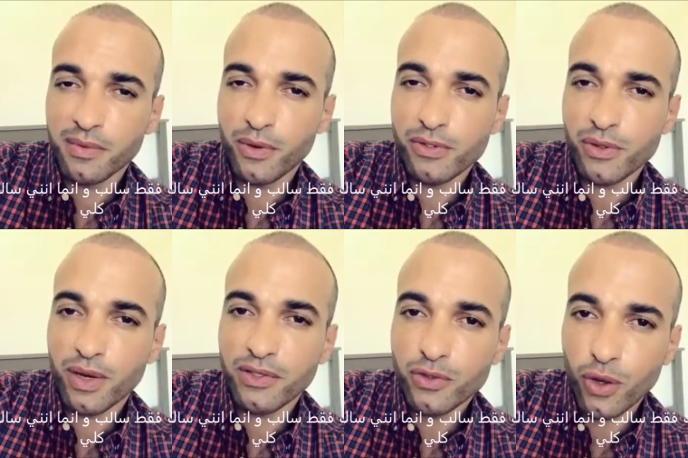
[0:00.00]
but I'm
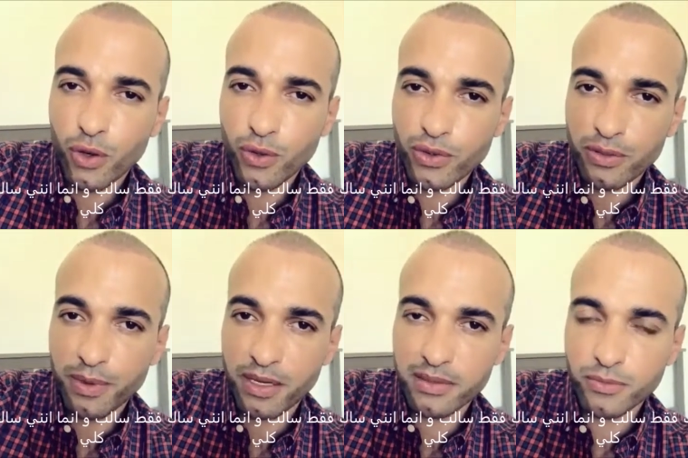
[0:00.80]
also a
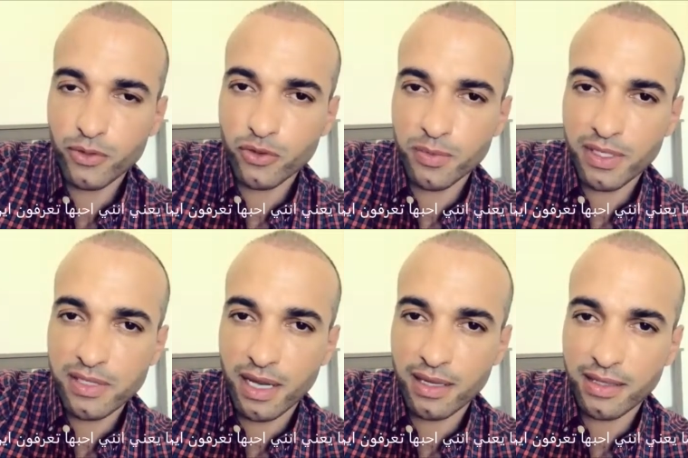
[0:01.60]
total bottom, which
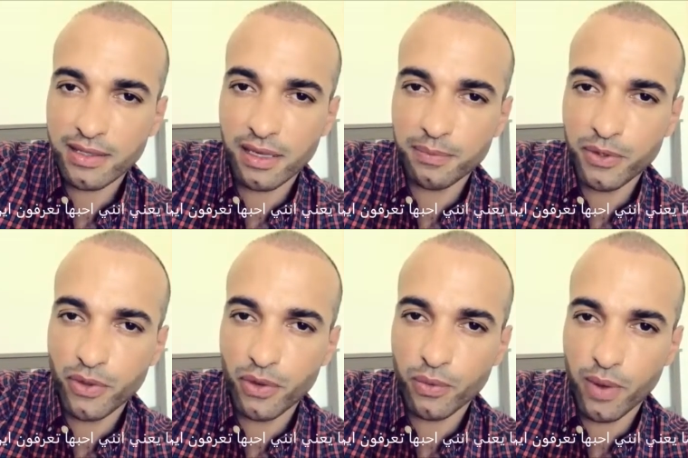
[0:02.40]
means I like it up
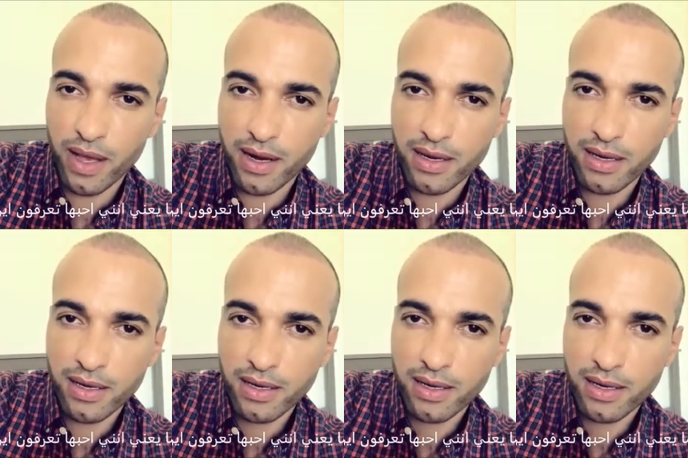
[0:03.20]
where.